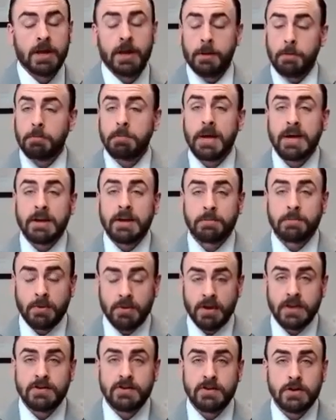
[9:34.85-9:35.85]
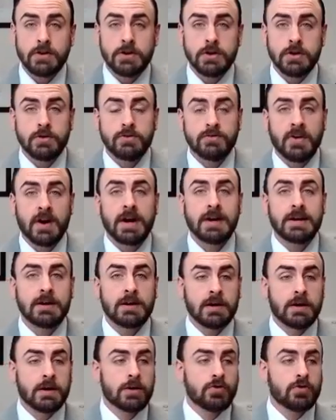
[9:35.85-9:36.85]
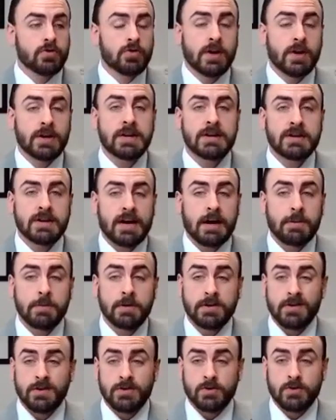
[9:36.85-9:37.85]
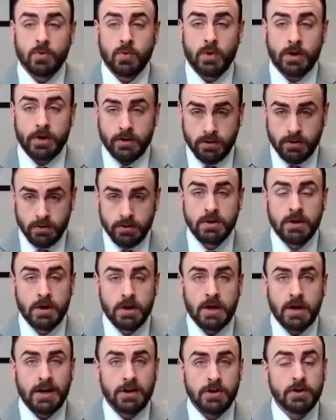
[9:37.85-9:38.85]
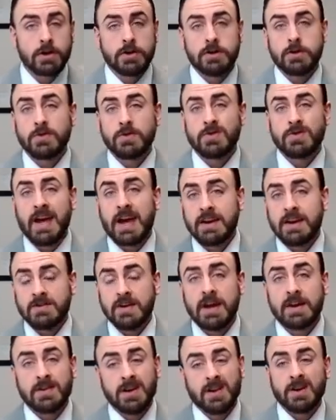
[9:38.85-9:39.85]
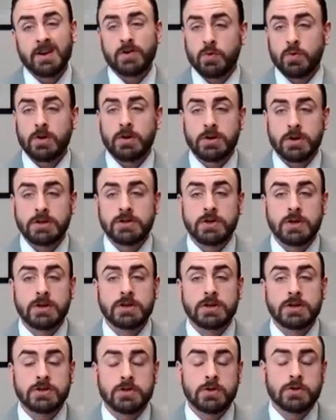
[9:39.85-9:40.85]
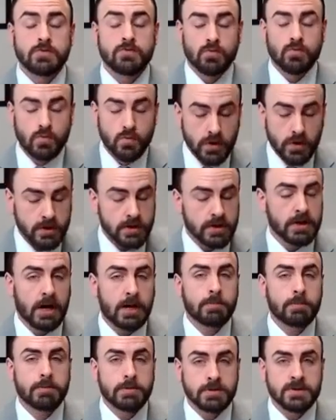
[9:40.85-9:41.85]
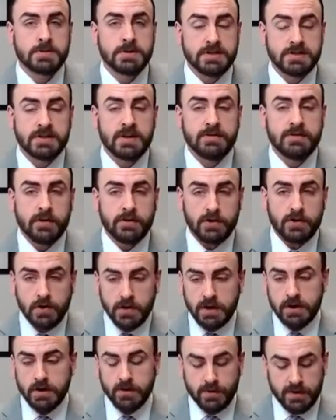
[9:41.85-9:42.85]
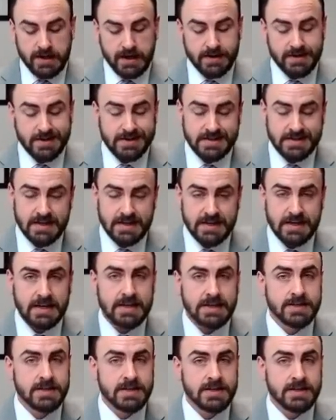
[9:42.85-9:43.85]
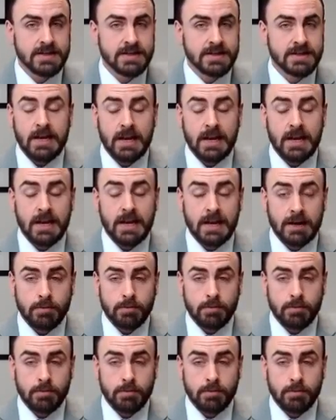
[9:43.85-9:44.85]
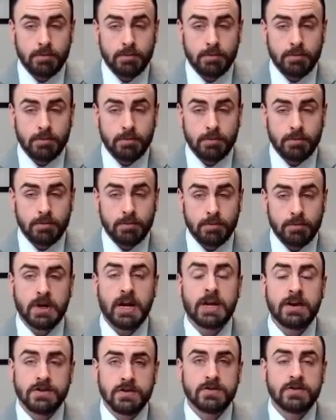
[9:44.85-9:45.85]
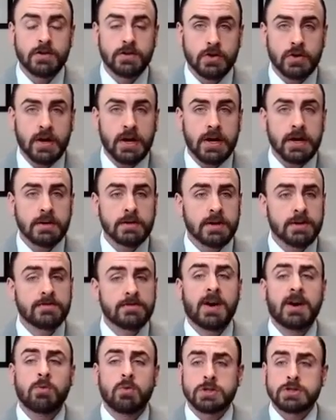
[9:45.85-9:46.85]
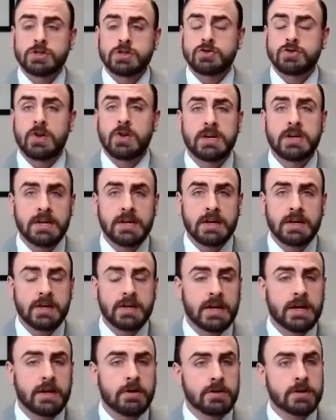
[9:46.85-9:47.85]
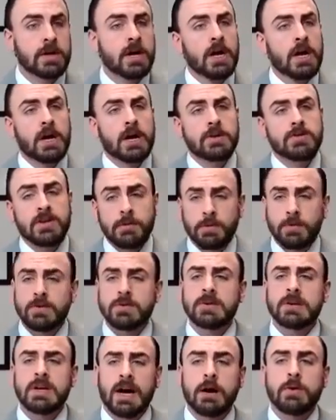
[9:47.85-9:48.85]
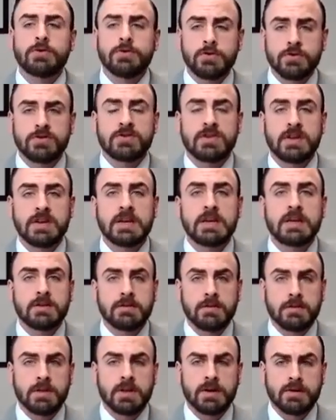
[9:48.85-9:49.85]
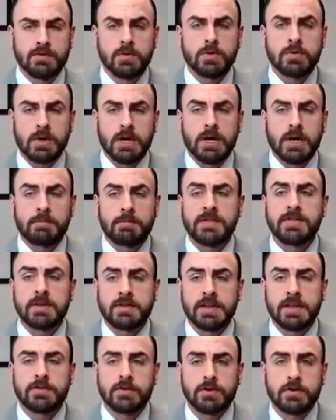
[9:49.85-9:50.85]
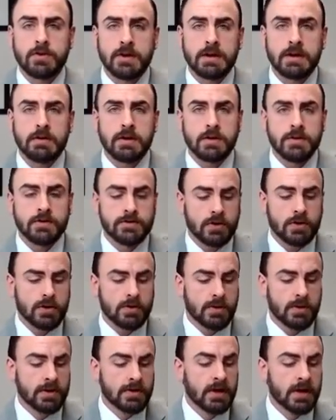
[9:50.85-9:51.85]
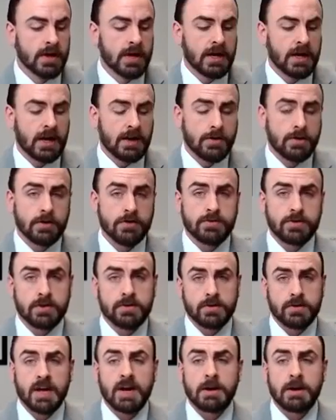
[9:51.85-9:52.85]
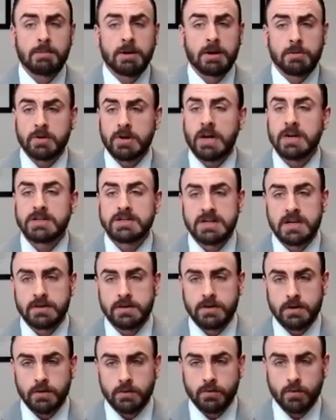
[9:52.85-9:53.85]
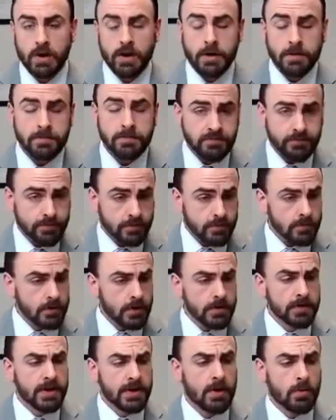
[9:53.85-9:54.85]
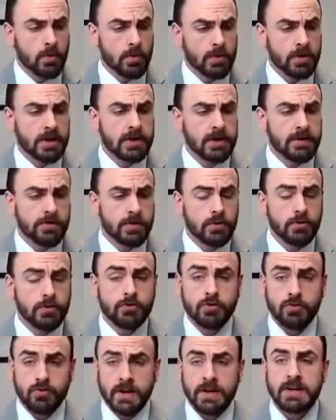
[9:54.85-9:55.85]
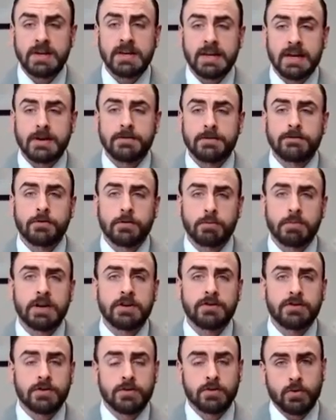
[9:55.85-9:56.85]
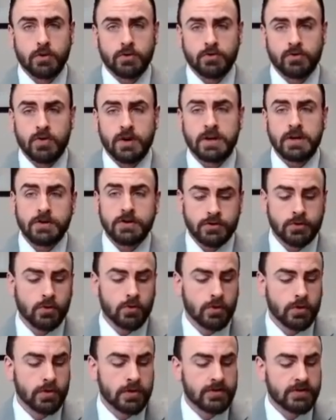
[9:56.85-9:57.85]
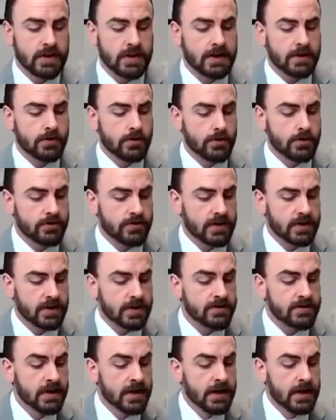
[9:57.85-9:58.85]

Best place to go find trending topics is Twitter. And you can use hashtags. I like Twitter because you can search really hyper specific. So you can get all the way down to cities, neighborhoods, certain locations in your area, find what's trending in that area. Typically, I'll do city level. I think that's a good area to start with. And there's a lot of publications out there as well that will give you trending information or trending stories in your cities.